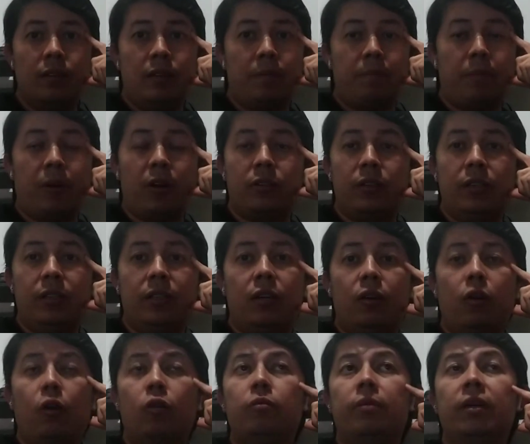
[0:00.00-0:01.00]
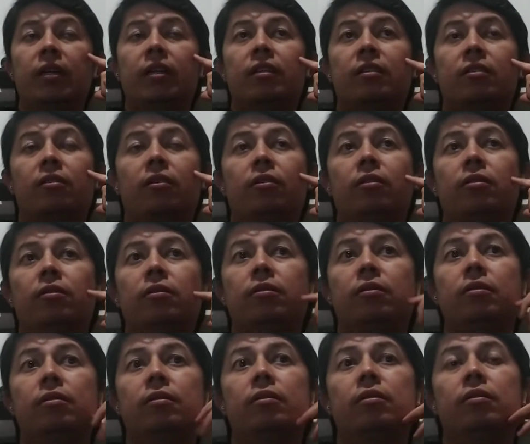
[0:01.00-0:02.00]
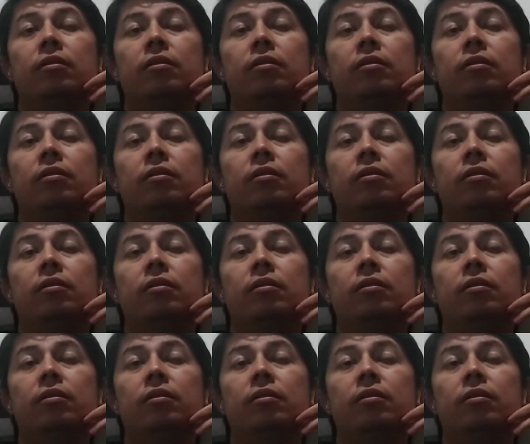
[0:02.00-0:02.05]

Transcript: pot in the oven is going to